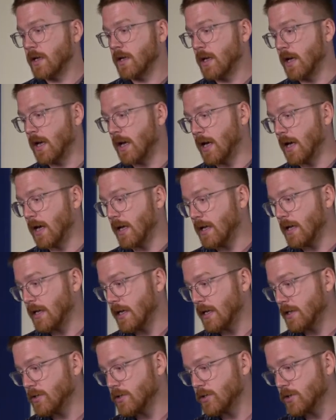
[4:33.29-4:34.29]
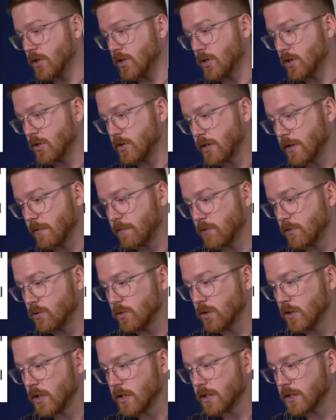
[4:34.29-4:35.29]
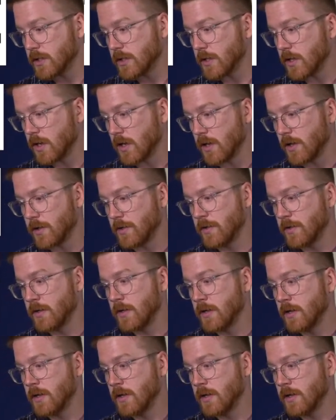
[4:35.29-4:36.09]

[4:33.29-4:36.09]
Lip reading: And so if you look on